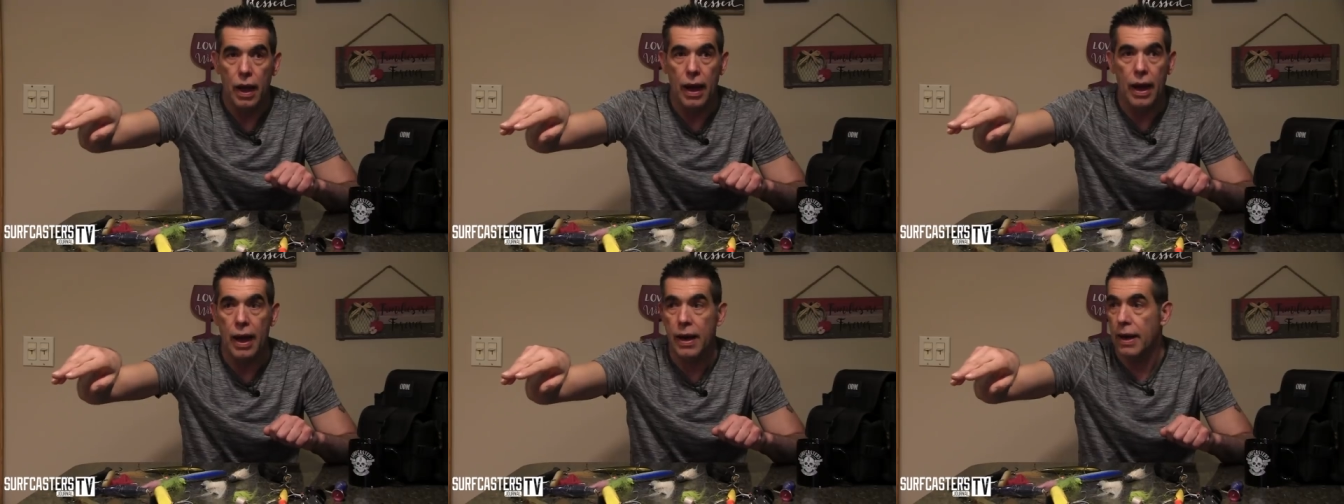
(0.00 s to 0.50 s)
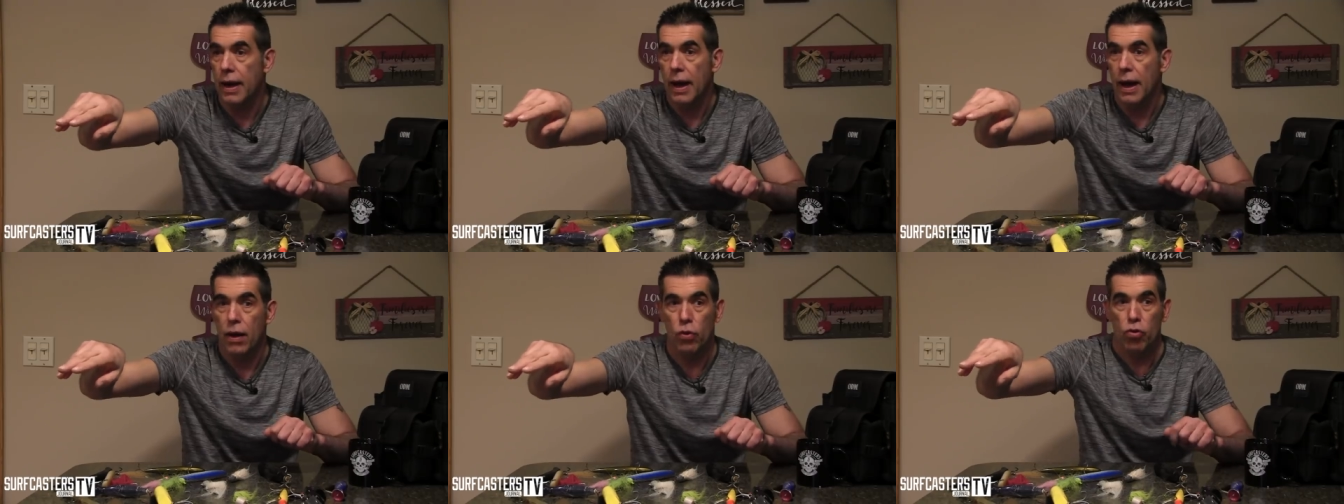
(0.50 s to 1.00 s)
and
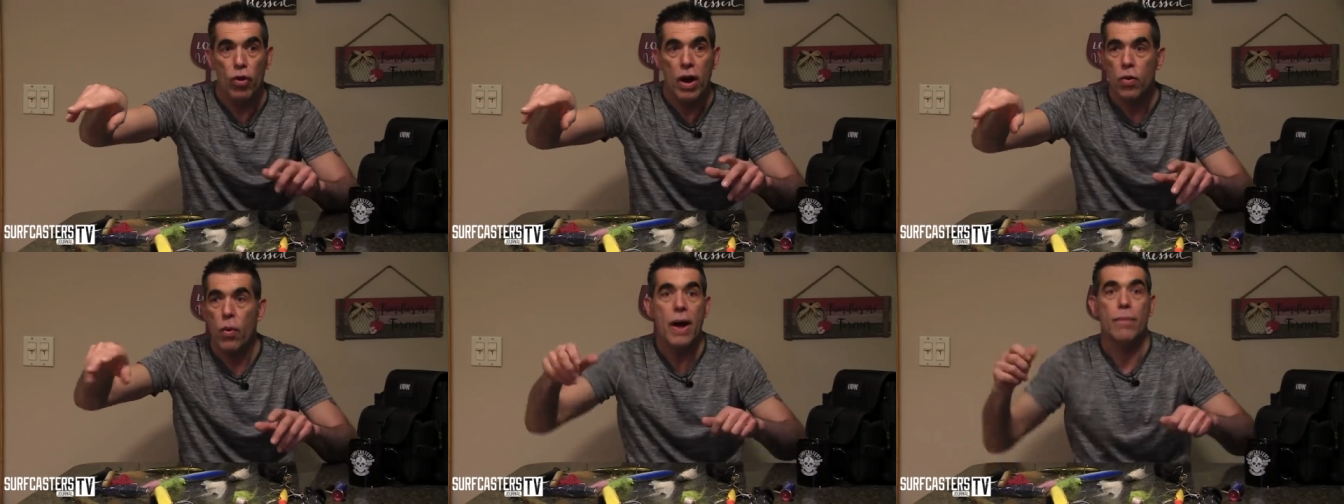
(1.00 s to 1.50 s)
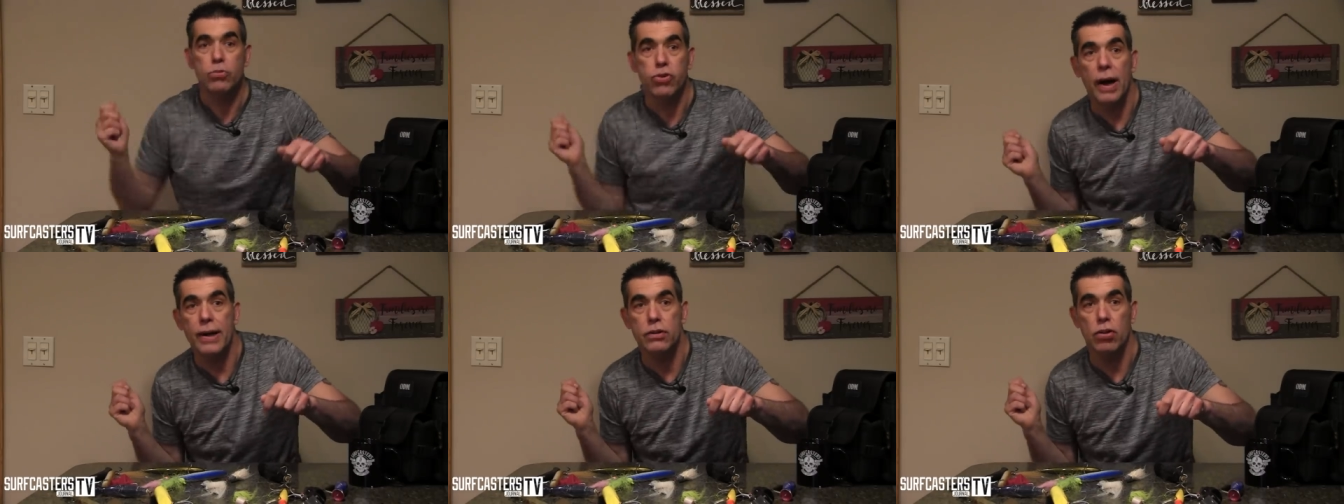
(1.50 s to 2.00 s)
right away, I'm
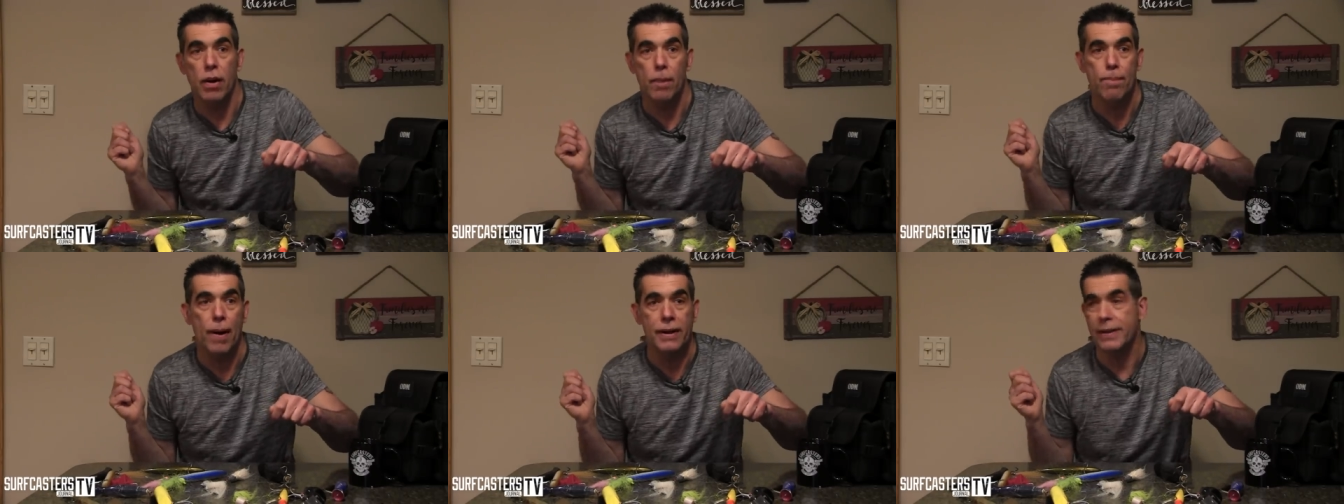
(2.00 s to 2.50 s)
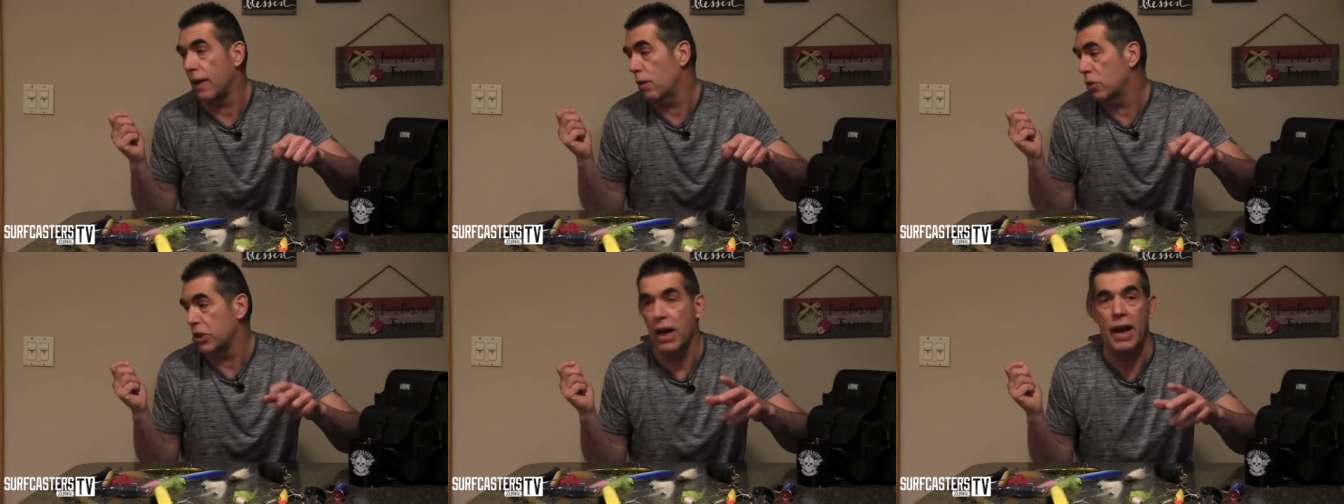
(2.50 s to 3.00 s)
trying to throw a bucktail,
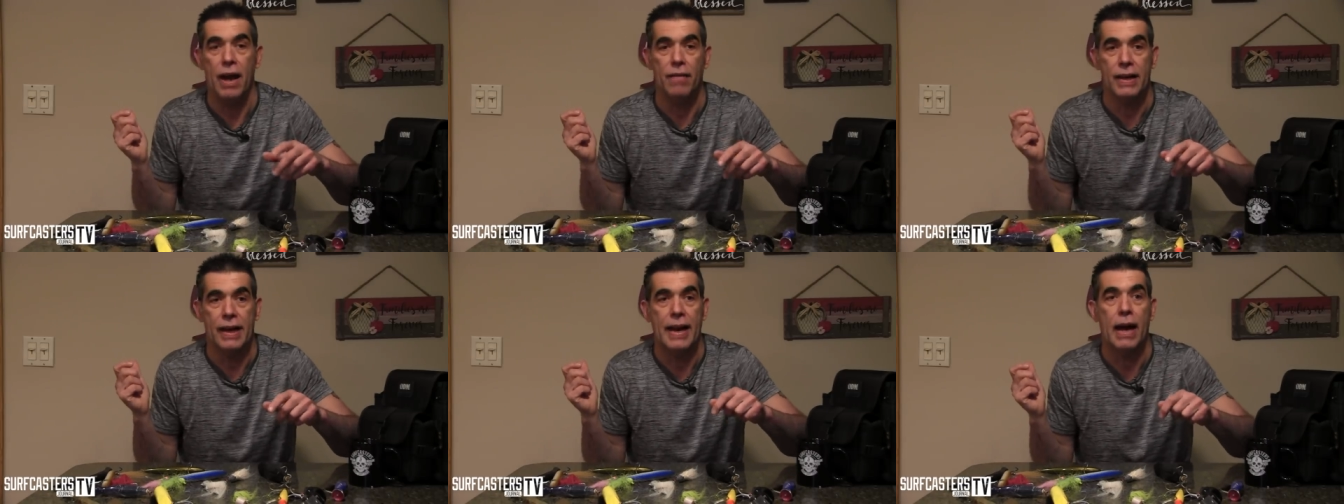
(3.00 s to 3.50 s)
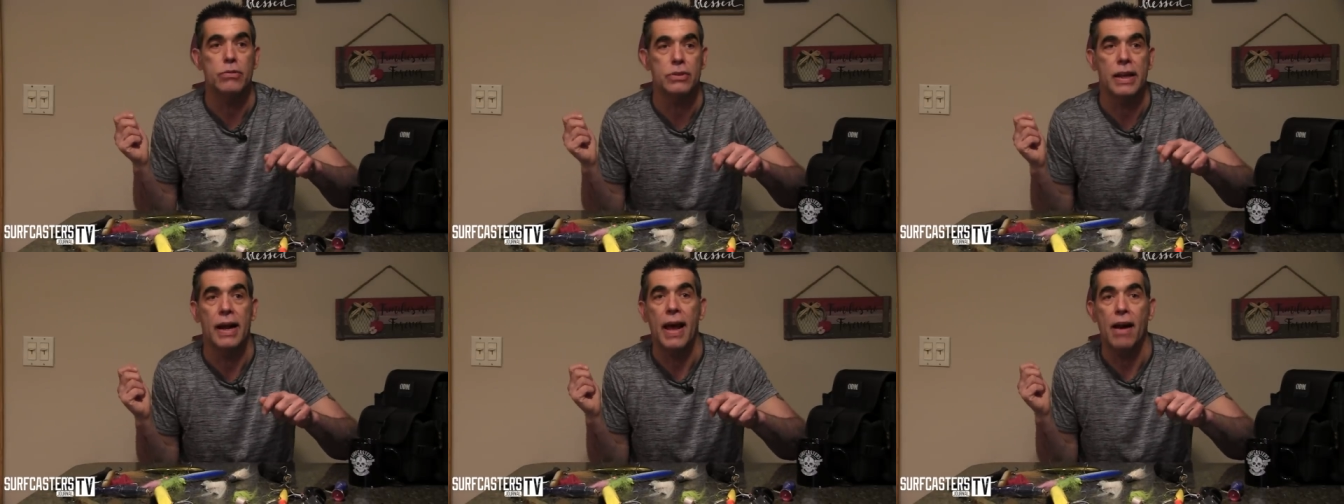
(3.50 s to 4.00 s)
which I have like an ounce
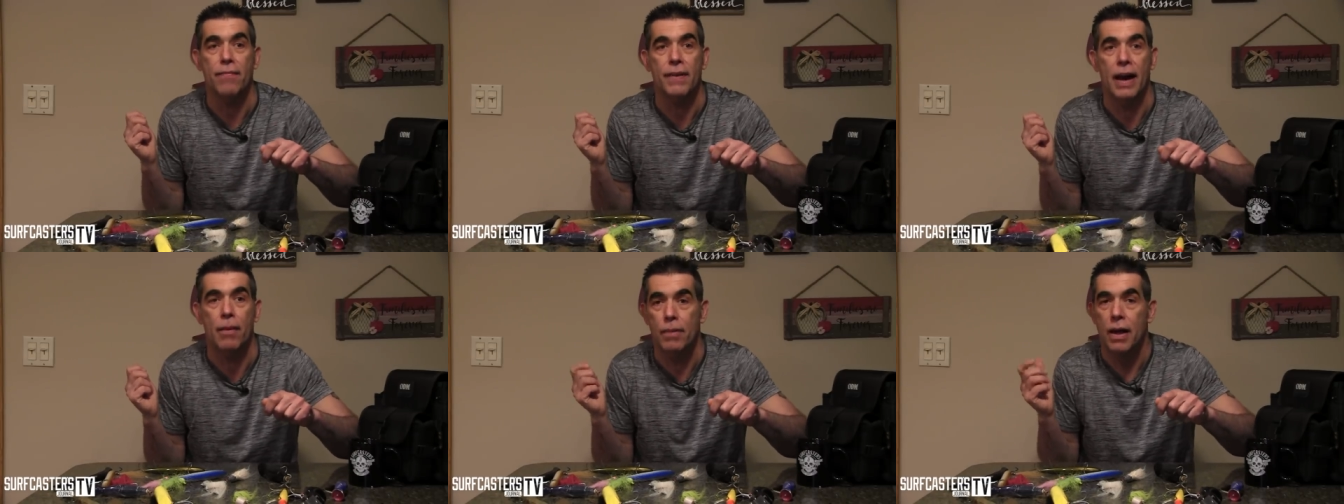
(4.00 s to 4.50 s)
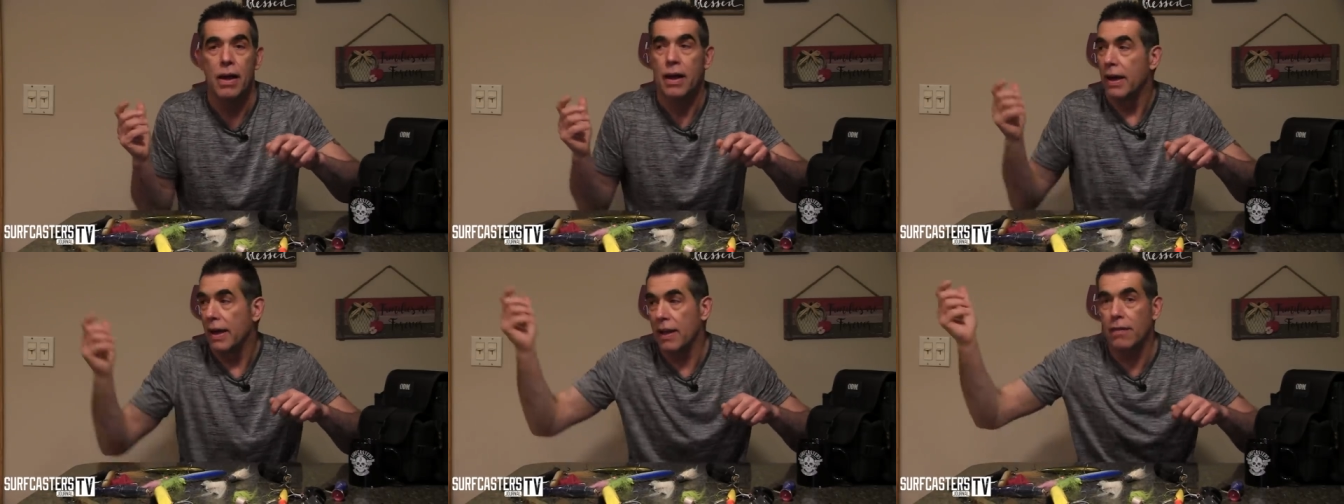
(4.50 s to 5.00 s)
and a half, and I'm
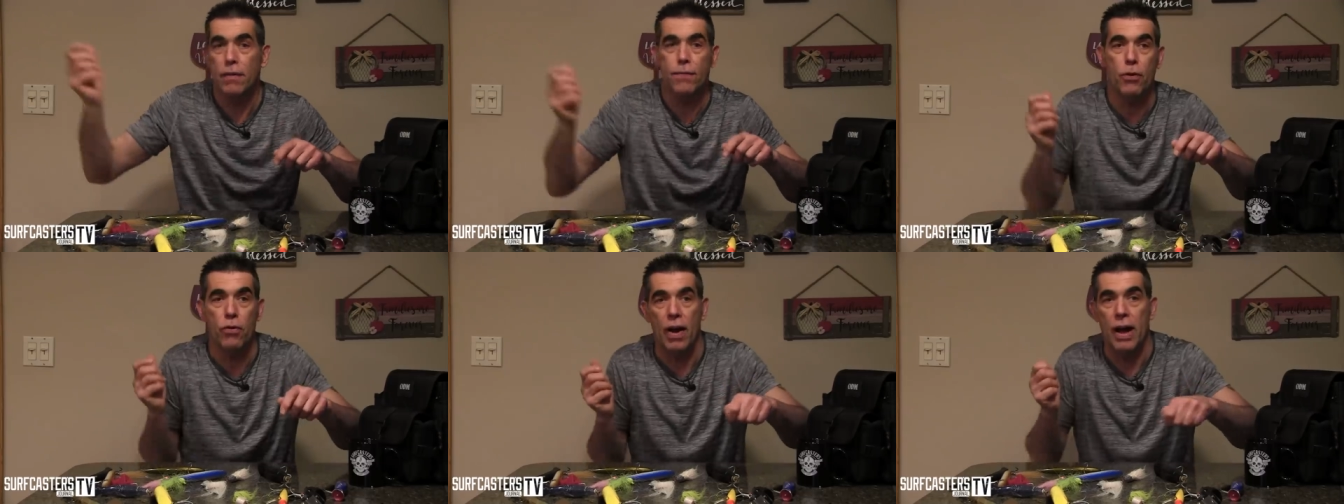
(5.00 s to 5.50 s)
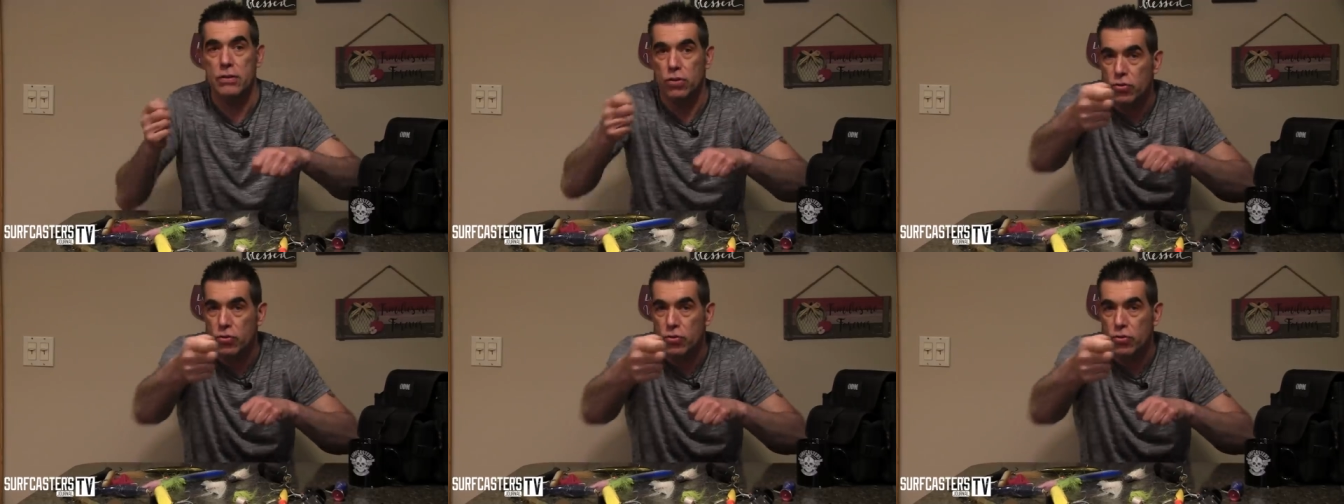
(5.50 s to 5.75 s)
eleven foot rod.